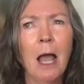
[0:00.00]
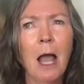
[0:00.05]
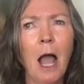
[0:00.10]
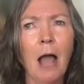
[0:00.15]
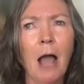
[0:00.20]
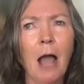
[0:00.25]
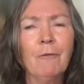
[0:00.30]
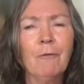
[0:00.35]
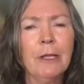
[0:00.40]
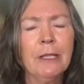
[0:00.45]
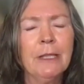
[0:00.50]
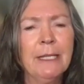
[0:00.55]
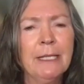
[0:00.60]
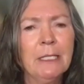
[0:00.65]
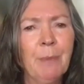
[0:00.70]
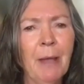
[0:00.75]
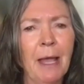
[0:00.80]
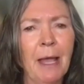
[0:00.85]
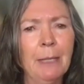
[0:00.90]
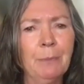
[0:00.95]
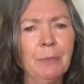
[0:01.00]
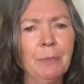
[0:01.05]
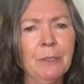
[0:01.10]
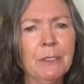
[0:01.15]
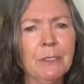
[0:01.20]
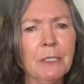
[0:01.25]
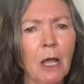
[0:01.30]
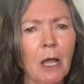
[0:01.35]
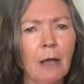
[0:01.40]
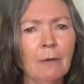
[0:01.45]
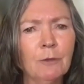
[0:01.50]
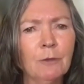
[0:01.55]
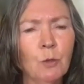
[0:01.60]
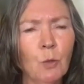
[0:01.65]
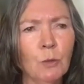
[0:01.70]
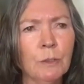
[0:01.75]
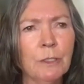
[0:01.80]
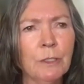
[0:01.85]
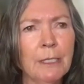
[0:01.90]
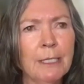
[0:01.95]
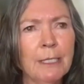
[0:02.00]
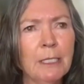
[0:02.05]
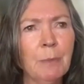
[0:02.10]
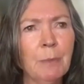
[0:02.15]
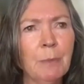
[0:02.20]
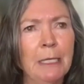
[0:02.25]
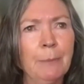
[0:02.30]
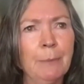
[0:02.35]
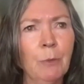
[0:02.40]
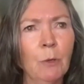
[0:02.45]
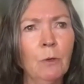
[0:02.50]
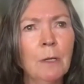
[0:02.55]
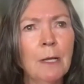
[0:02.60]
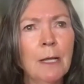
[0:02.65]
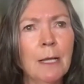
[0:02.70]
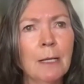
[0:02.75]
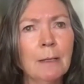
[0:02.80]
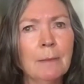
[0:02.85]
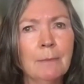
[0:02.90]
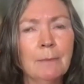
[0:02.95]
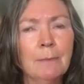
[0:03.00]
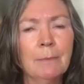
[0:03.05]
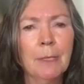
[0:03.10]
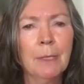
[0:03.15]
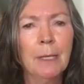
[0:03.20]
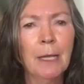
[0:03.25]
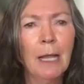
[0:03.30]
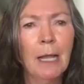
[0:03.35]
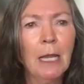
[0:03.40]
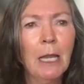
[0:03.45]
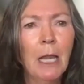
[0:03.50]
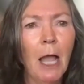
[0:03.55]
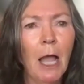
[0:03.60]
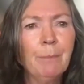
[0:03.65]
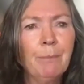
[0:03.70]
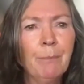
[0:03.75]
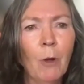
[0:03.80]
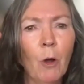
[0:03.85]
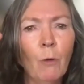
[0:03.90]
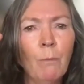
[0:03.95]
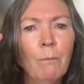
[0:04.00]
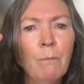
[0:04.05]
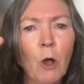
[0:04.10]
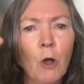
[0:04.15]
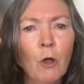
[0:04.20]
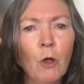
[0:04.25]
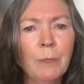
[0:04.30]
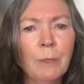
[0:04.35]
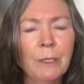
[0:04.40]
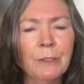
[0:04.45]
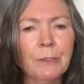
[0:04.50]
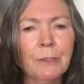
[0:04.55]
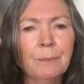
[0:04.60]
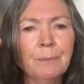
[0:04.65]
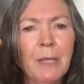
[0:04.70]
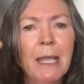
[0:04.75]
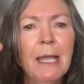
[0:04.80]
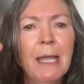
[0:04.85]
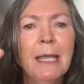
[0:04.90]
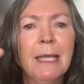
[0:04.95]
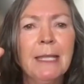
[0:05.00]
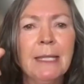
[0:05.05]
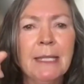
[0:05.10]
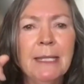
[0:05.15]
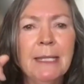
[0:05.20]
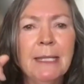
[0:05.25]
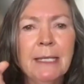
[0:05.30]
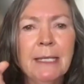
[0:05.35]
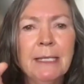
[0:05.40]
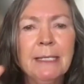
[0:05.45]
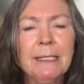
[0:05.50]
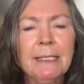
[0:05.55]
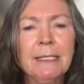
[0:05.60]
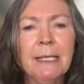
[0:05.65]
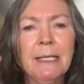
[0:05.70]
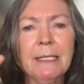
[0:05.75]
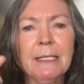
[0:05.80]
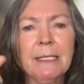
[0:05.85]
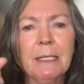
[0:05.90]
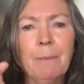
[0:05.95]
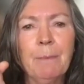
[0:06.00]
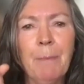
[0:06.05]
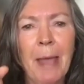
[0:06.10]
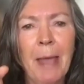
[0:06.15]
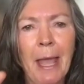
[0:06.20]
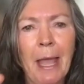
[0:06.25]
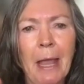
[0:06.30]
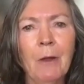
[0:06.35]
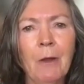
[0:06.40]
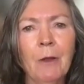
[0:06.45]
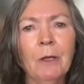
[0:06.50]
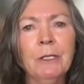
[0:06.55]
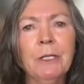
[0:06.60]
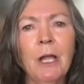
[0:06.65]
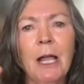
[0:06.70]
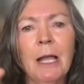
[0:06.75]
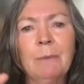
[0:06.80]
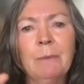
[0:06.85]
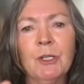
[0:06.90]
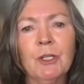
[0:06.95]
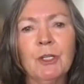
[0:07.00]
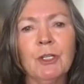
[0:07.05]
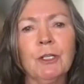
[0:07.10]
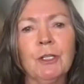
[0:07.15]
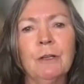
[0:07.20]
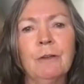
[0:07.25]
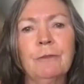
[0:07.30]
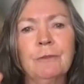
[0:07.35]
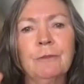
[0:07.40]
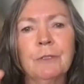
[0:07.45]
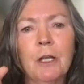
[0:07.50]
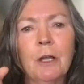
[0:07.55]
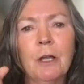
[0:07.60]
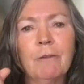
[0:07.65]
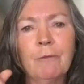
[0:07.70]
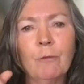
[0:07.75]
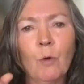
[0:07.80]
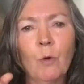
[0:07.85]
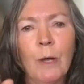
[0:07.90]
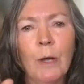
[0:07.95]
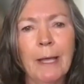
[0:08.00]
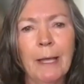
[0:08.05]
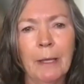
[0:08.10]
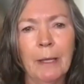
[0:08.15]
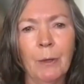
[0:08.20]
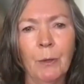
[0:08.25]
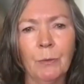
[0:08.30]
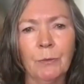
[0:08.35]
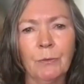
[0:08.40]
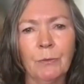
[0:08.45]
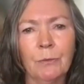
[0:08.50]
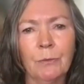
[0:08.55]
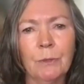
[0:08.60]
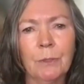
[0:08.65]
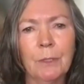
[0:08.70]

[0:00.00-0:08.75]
I've read these papers, I've talked to these people, light bulb moment. This is a paradigm shift for health,